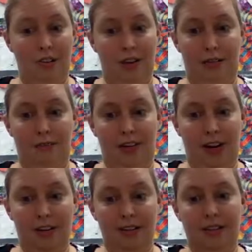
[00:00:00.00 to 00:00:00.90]
the same
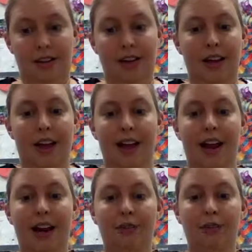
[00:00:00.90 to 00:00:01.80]
face, and
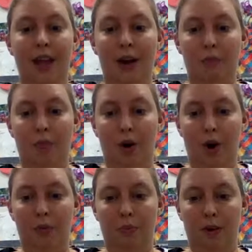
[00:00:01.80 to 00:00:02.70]
had a flat,
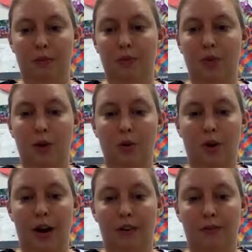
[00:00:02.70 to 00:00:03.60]
broad-brimmed,
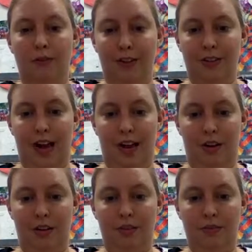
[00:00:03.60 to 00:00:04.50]
low-crowned felt hat
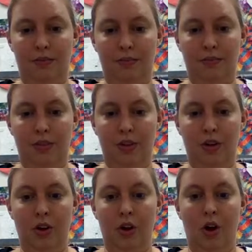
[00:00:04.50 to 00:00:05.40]
on.
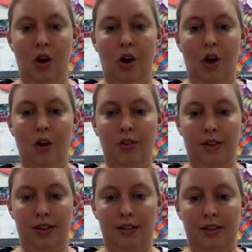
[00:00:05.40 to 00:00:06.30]
All
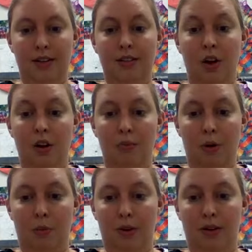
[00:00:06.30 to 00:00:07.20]
this I saw in a
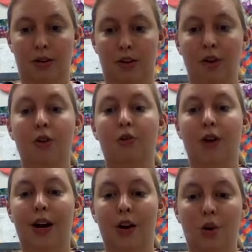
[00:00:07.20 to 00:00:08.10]
moment,
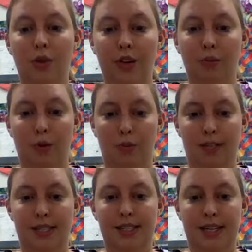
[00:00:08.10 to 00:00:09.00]
for I had only a
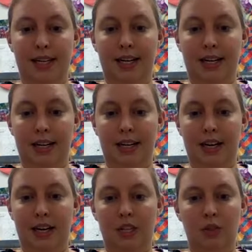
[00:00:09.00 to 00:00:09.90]
moment to see it in.
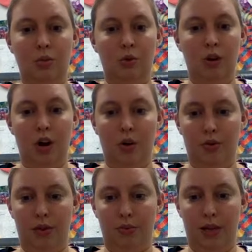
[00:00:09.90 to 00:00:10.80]
He swore an
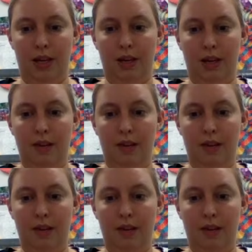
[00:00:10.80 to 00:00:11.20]
oath at me,